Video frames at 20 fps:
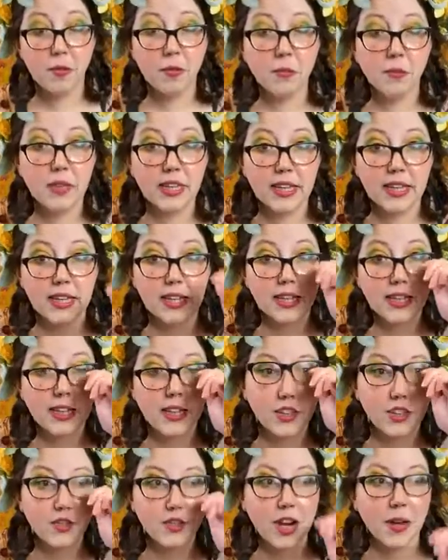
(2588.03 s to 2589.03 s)
will
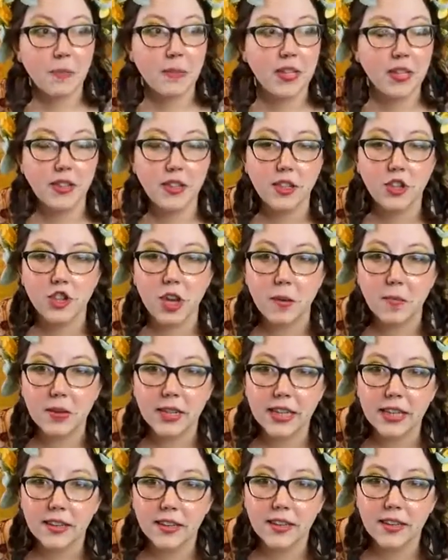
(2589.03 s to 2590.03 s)
be dropping the shop
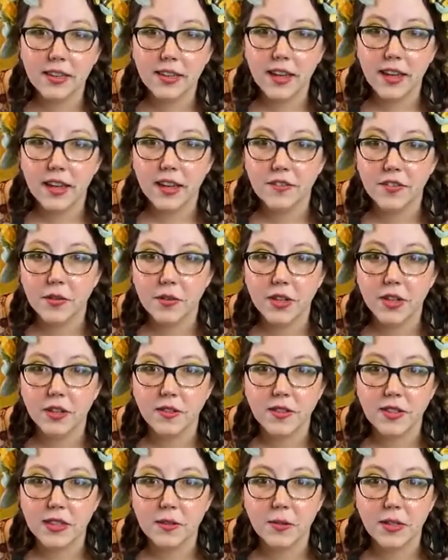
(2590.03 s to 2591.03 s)
link if you want to go
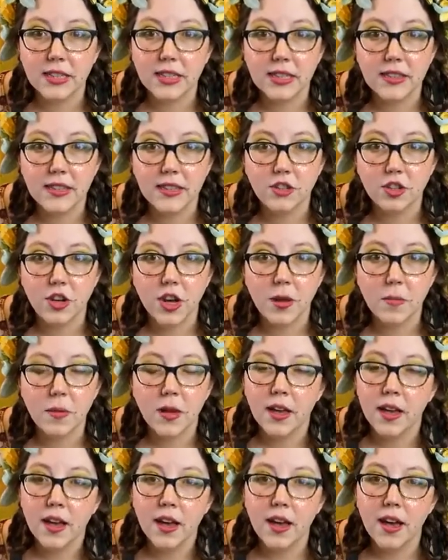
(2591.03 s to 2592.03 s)
see what's in the shop.
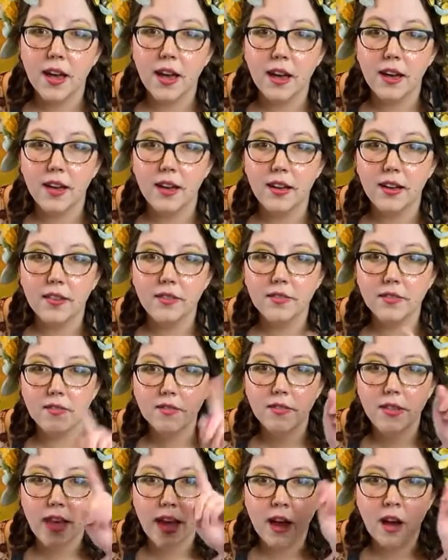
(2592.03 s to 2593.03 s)

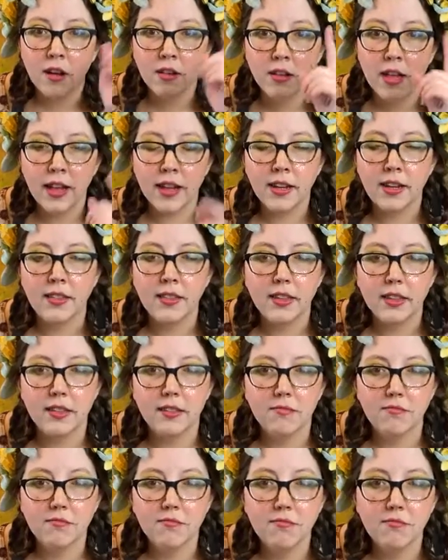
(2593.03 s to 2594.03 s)
I'll edit
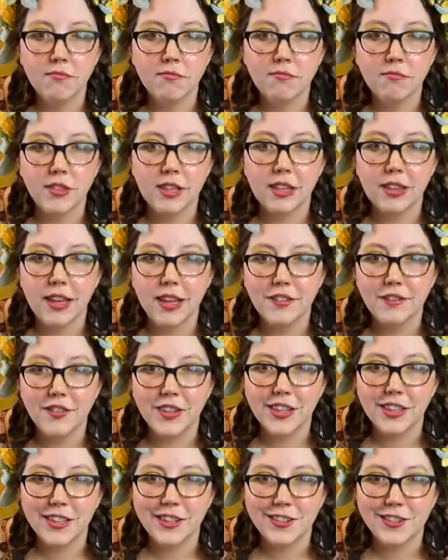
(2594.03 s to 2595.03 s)
the live
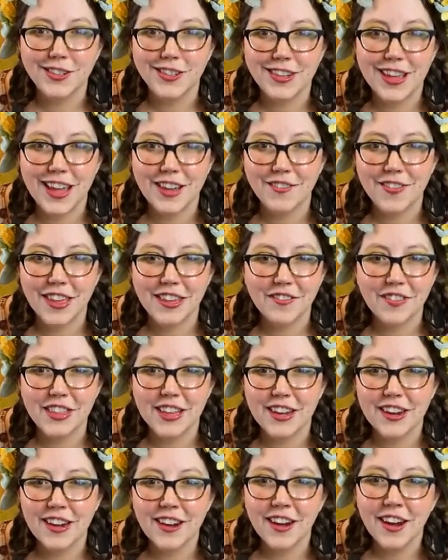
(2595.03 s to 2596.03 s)
video and have that
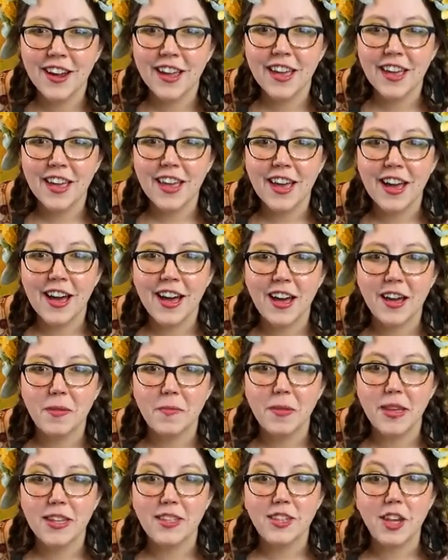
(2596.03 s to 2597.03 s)
there.
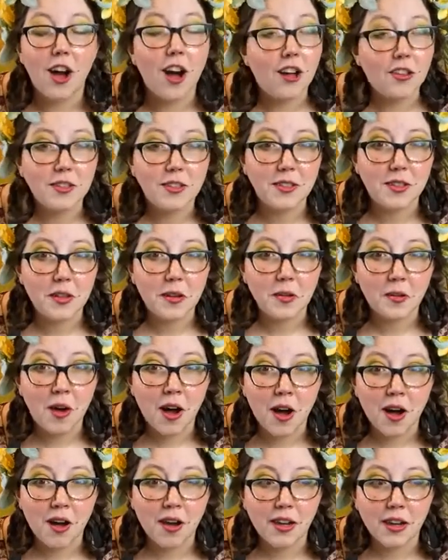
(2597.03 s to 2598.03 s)
It's also
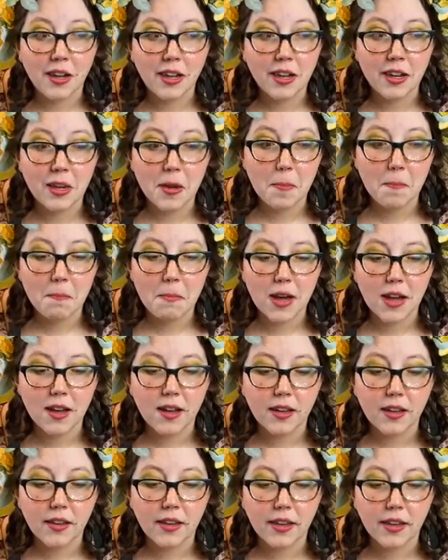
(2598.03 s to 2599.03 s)
on
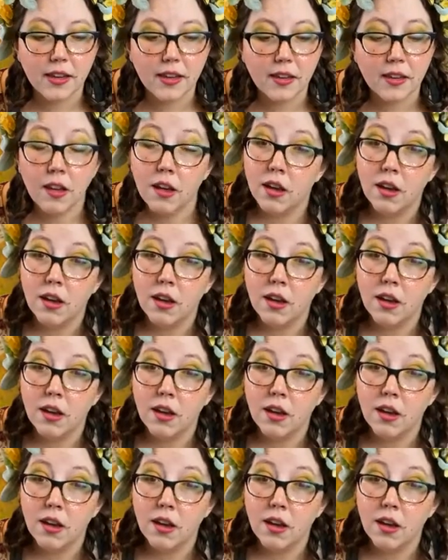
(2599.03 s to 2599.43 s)
my